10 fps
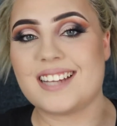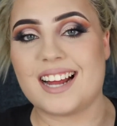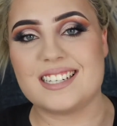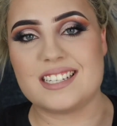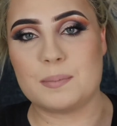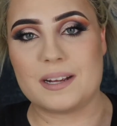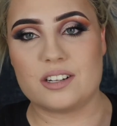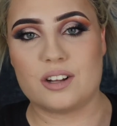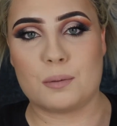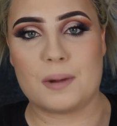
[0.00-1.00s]
I did spend
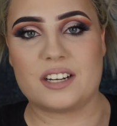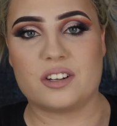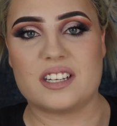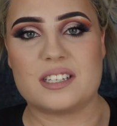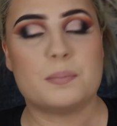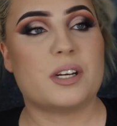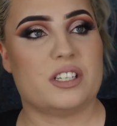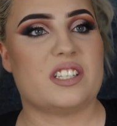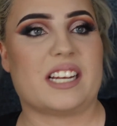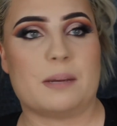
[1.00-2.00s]
a lot of money on this
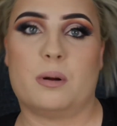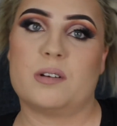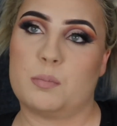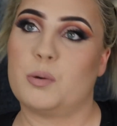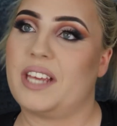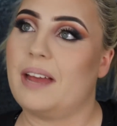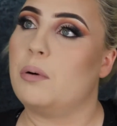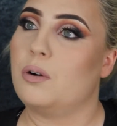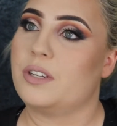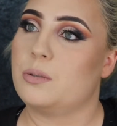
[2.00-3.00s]
because it's like impossible to get
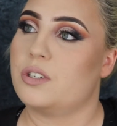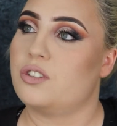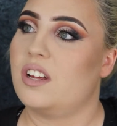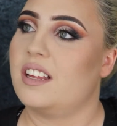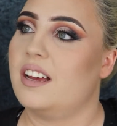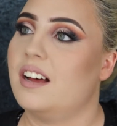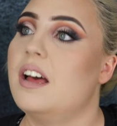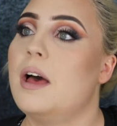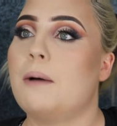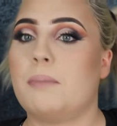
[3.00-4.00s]
Morphe to Australia,
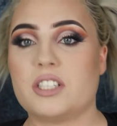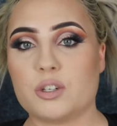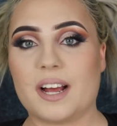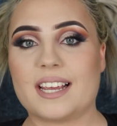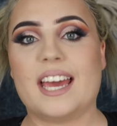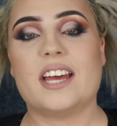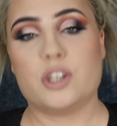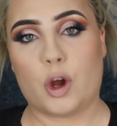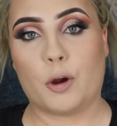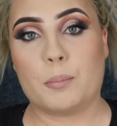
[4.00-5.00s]
but do I care?
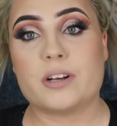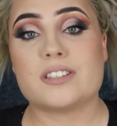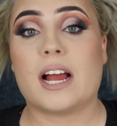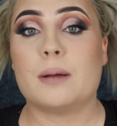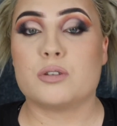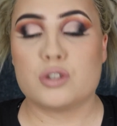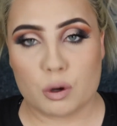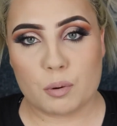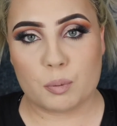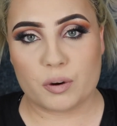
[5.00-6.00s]
No, because I am
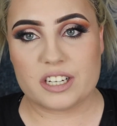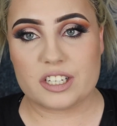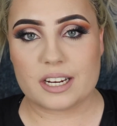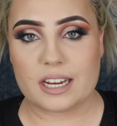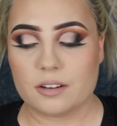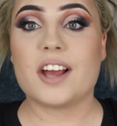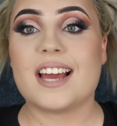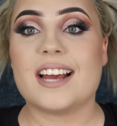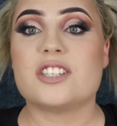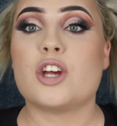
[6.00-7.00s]
so appreciative.
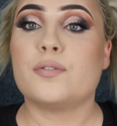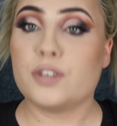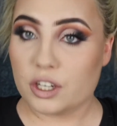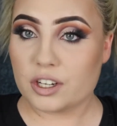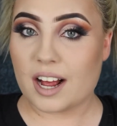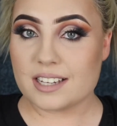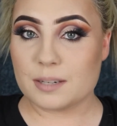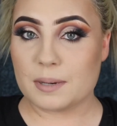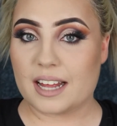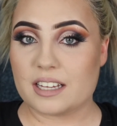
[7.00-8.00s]
Okay, so for you guys
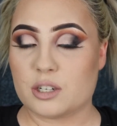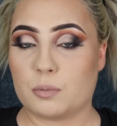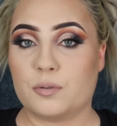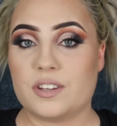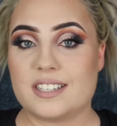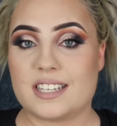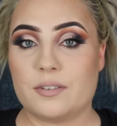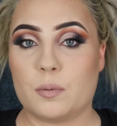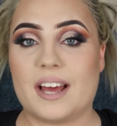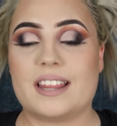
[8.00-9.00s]
to be eligible for this
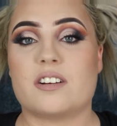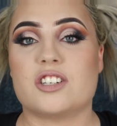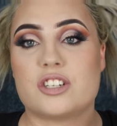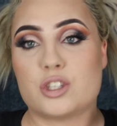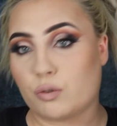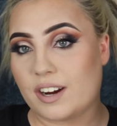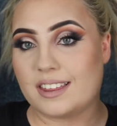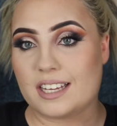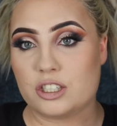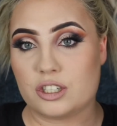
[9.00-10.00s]
giveaway, there is just three
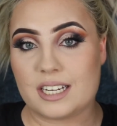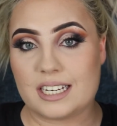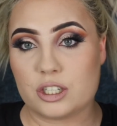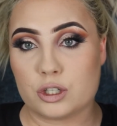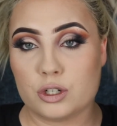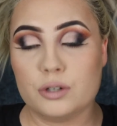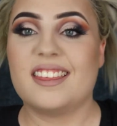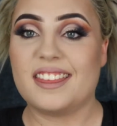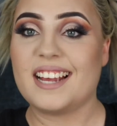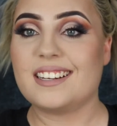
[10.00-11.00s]
things you need to
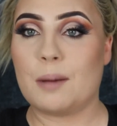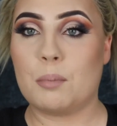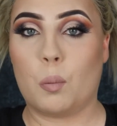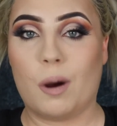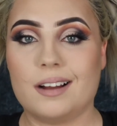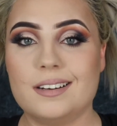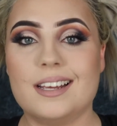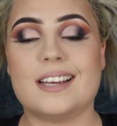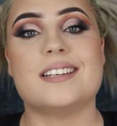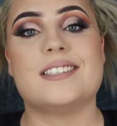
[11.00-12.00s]
do. Thing number one
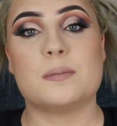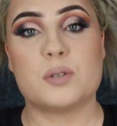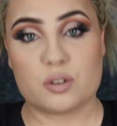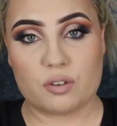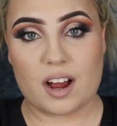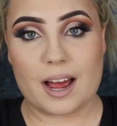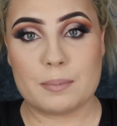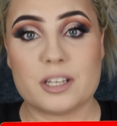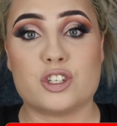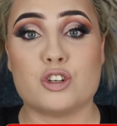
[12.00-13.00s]
is
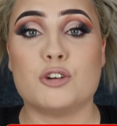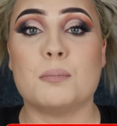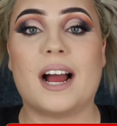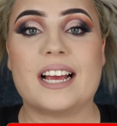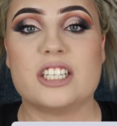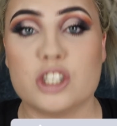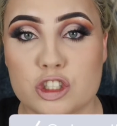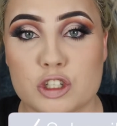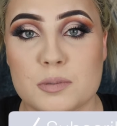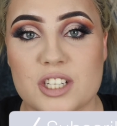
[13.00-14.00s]
subscribe to my
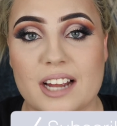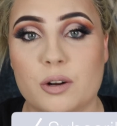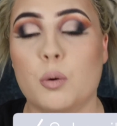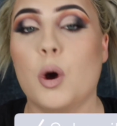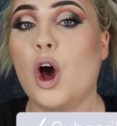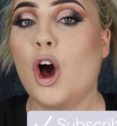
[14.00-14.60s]
YouTube channel.